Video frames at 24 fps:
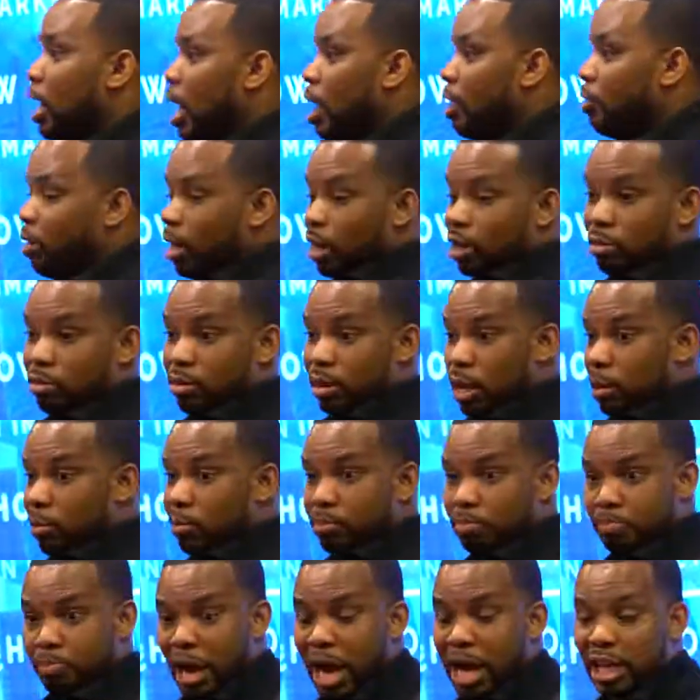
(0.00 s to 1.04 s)
I
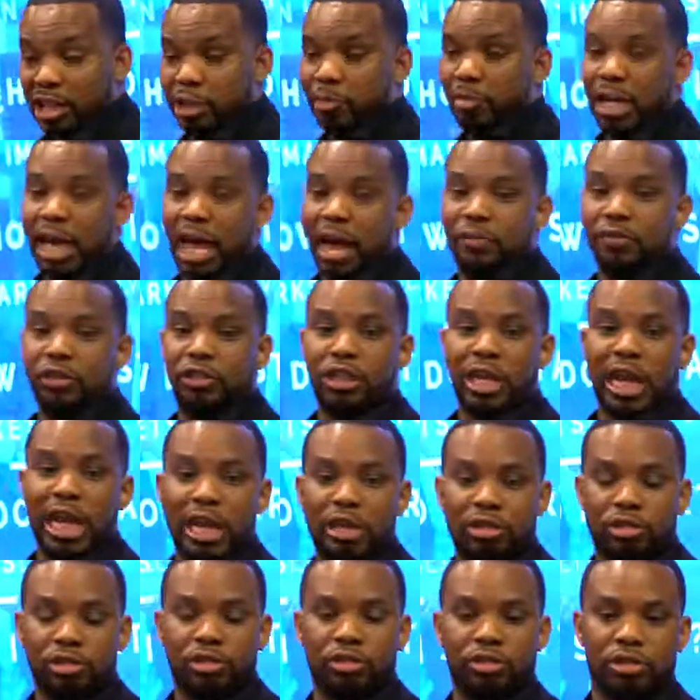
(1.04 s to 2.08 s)
possibly have a
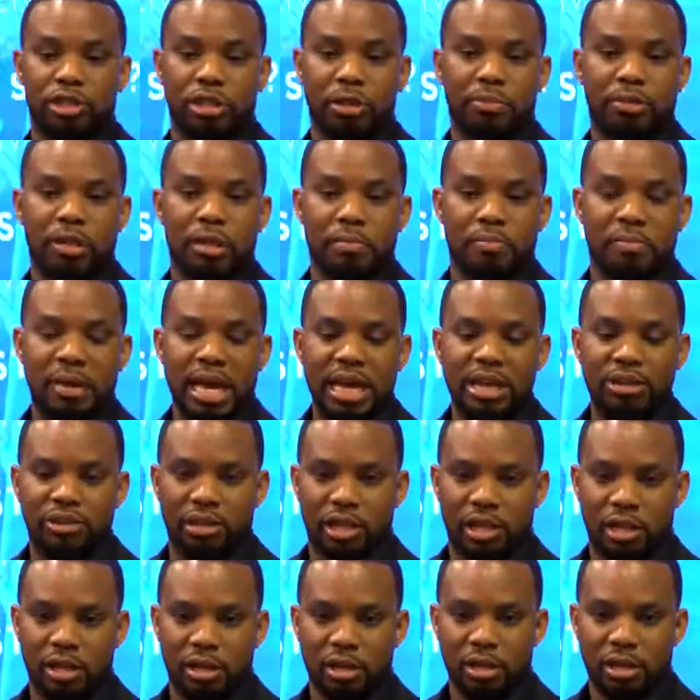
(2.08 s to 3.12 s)
chance to do something
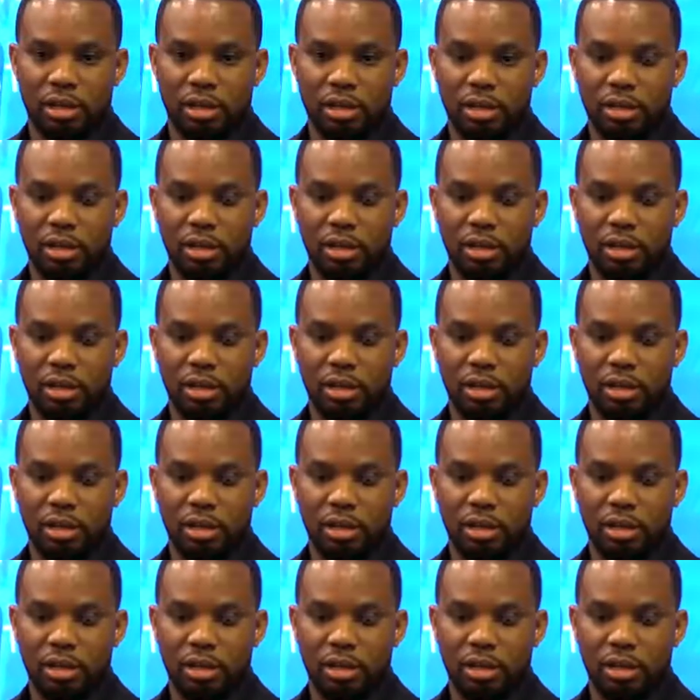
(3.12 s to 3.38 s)
amazing.